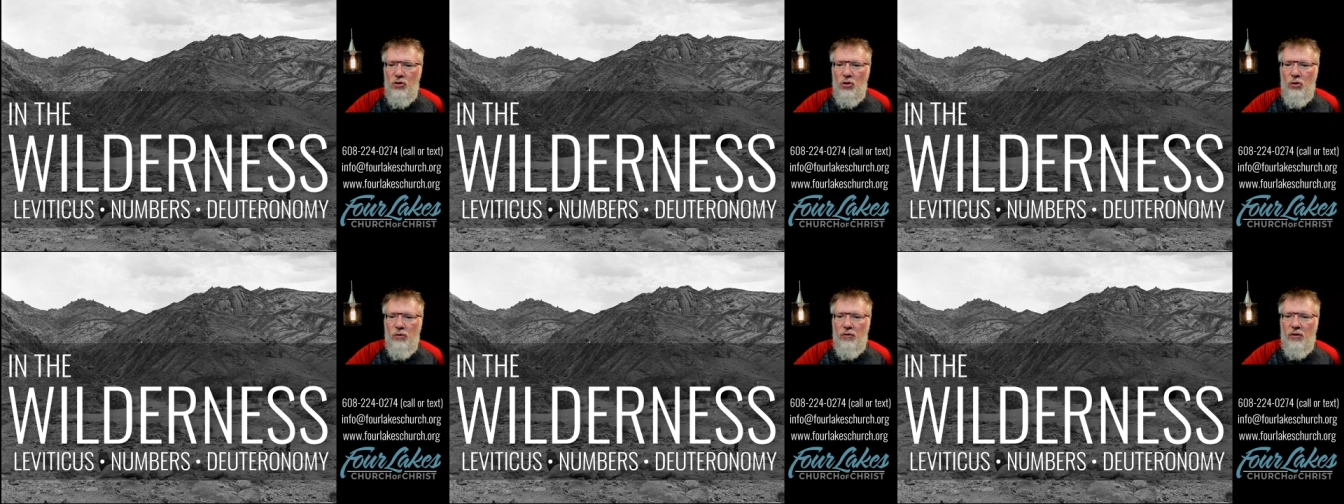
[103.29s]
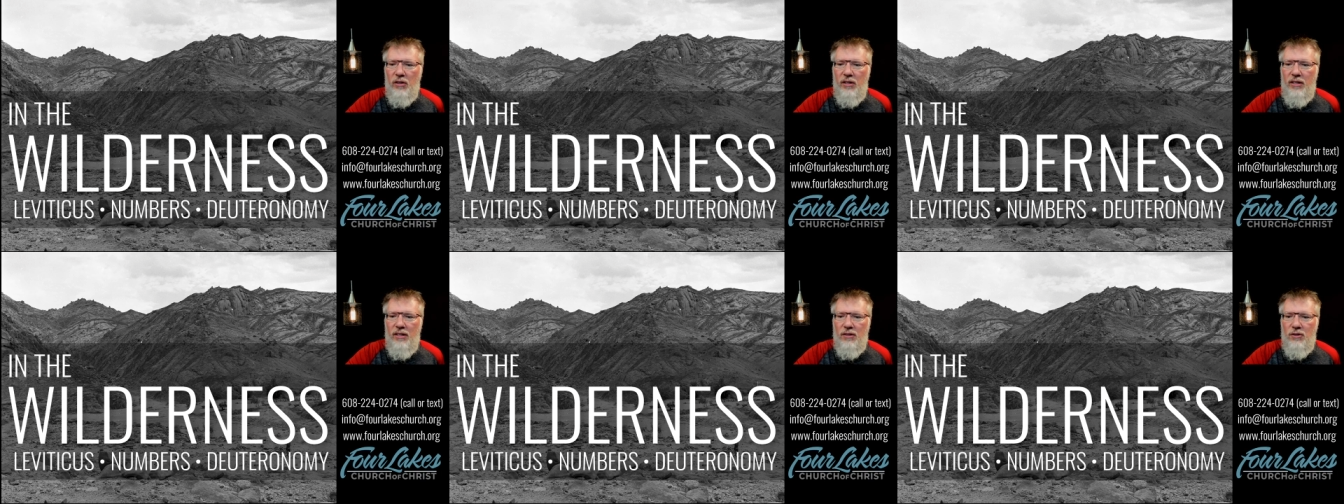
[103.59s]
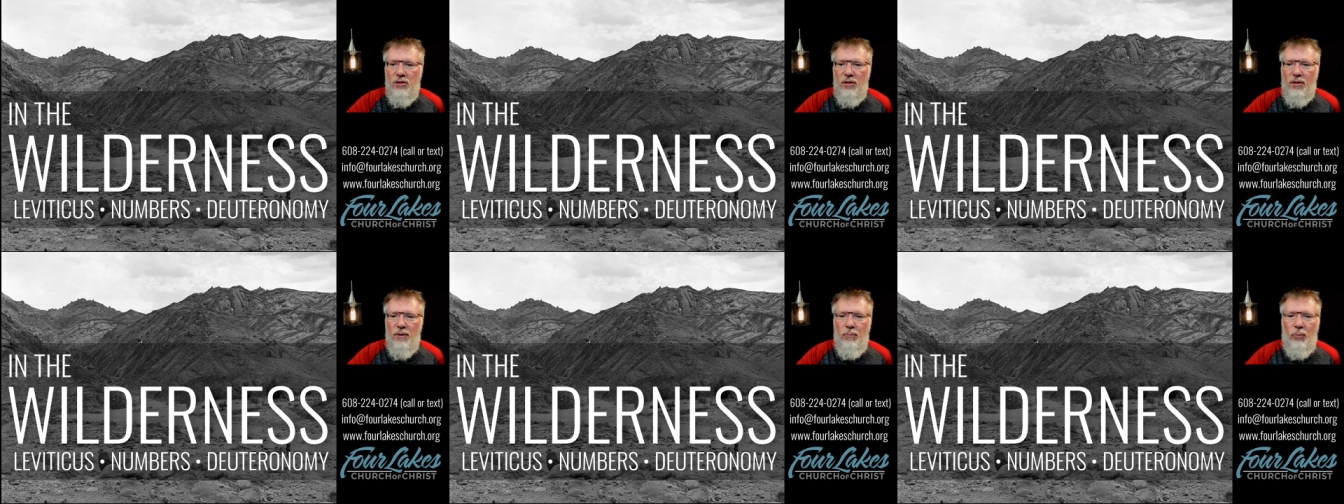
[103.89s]
over
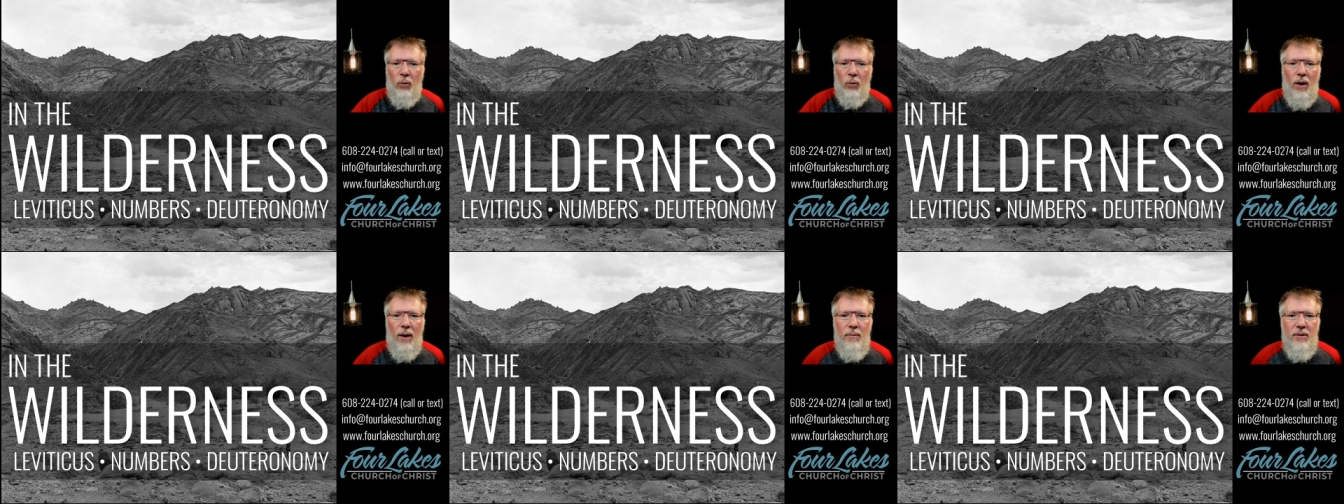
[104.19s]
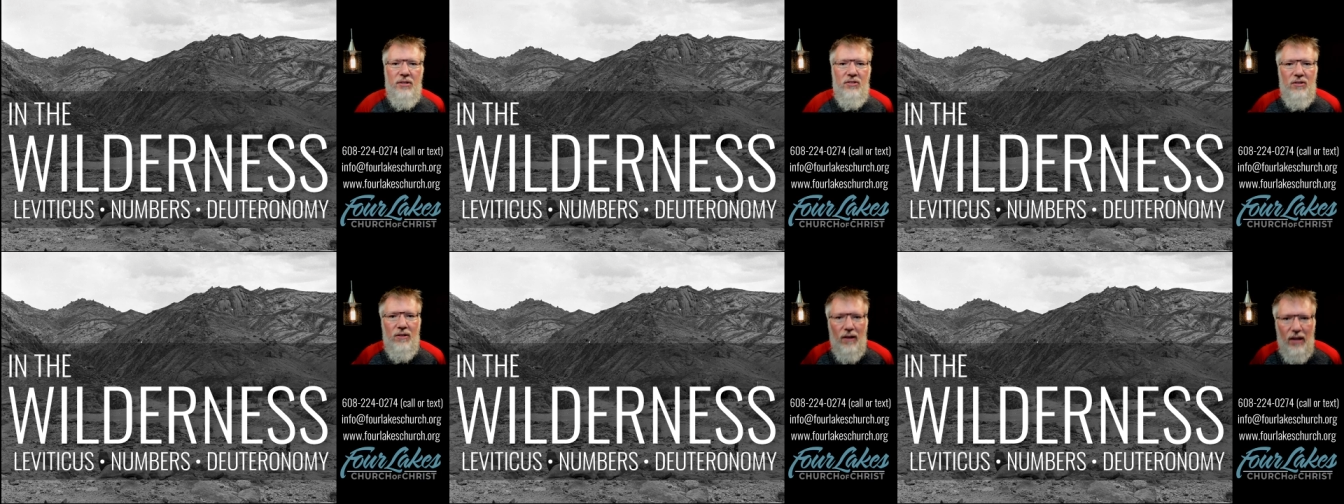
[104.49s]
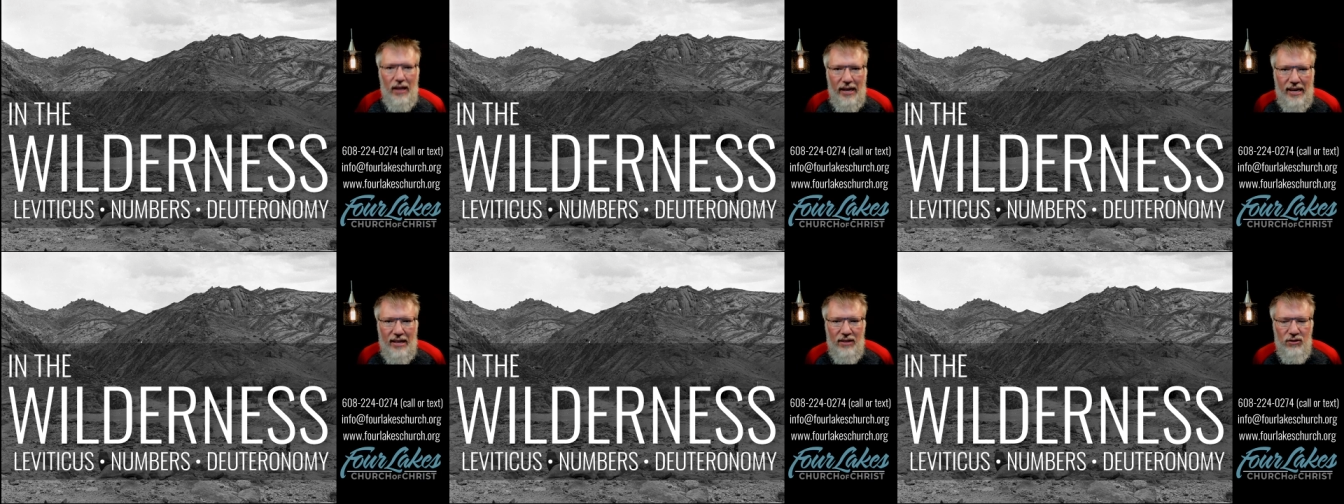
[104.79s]
into the promised
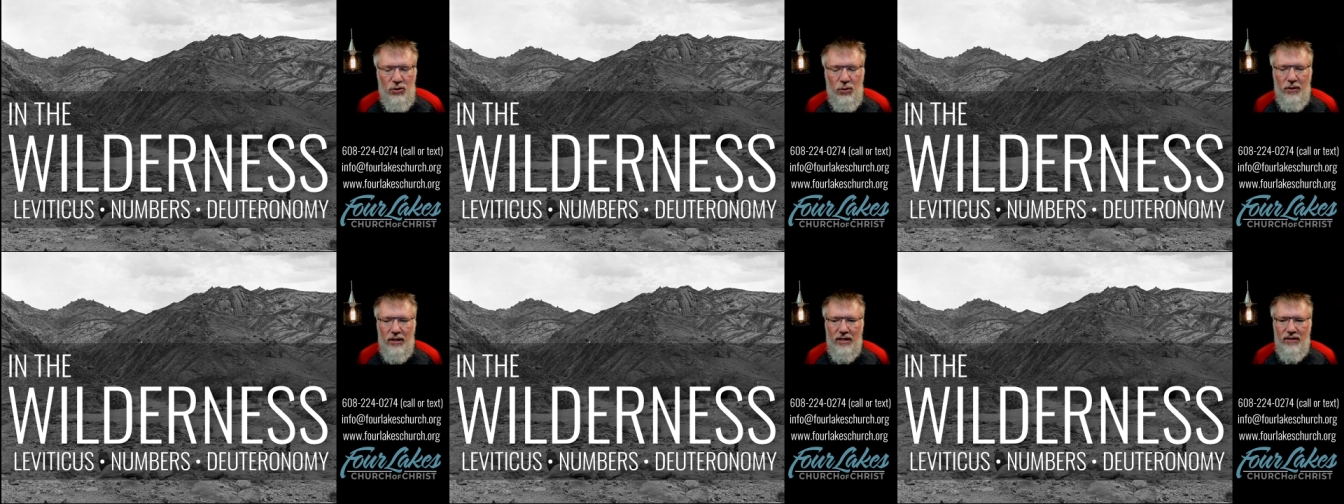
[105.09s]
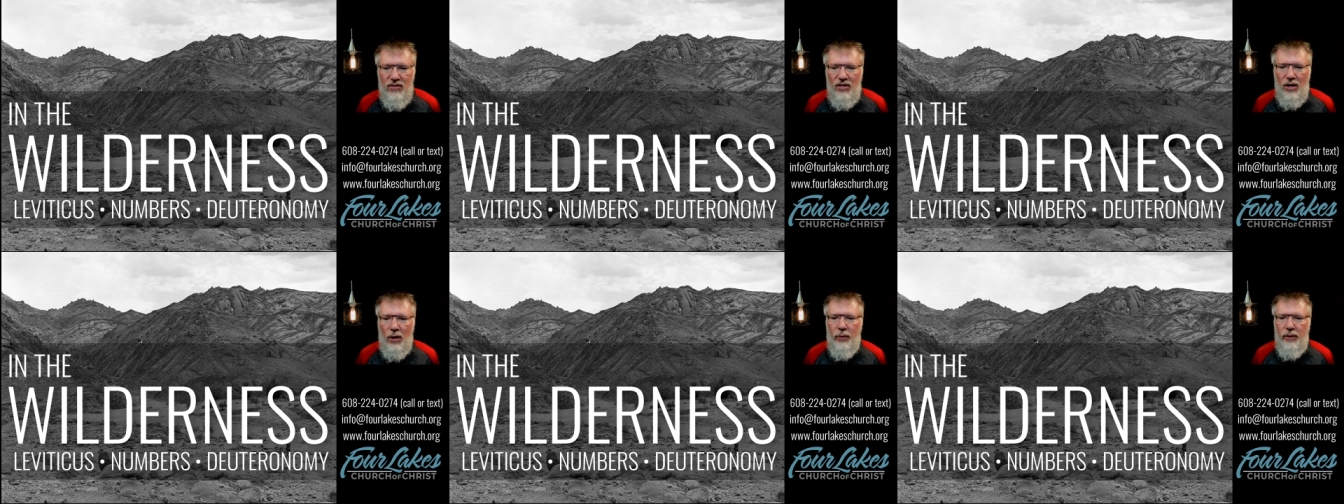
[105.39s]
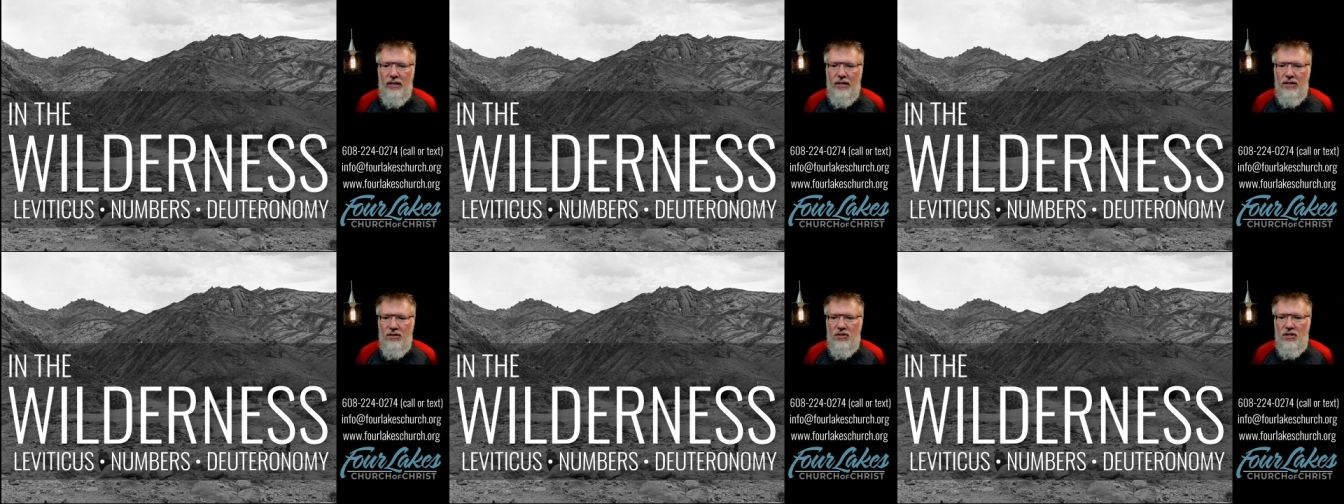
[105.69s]
land. So that's how it
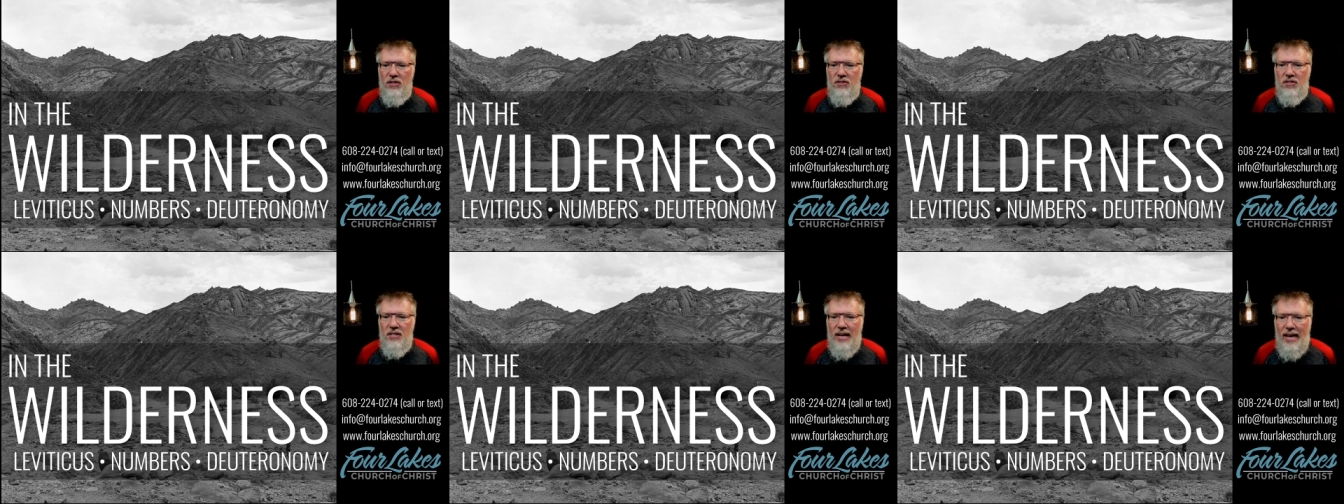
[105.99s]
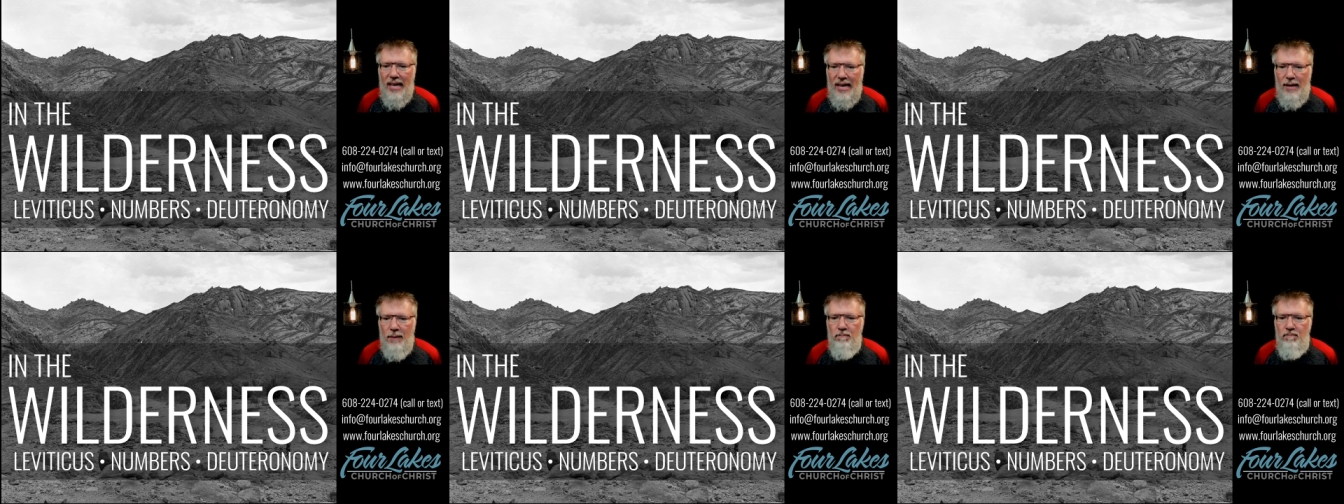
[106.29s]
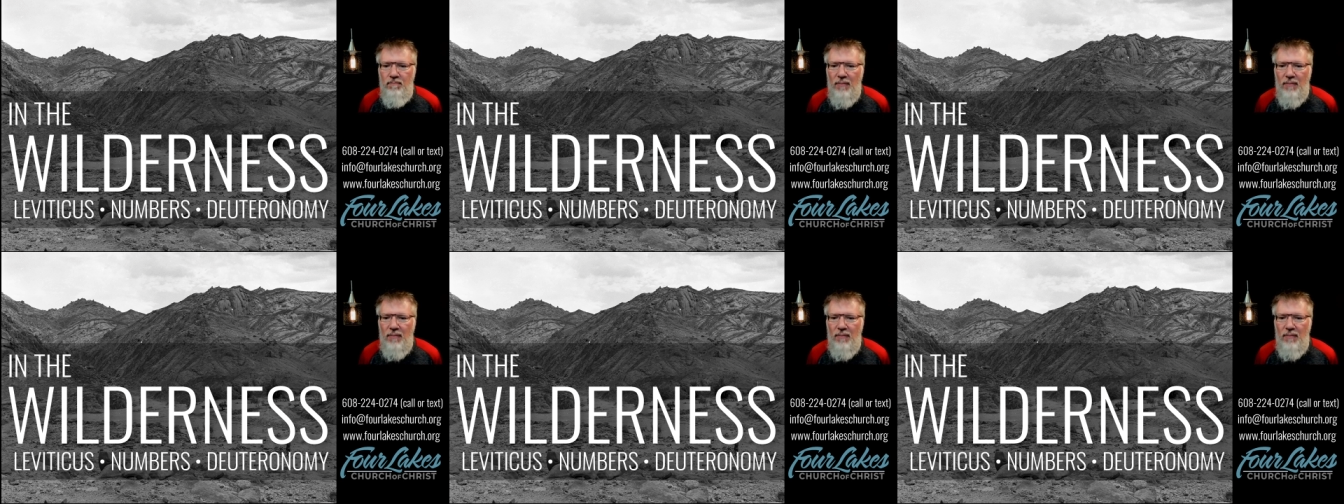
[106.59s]
gets its name.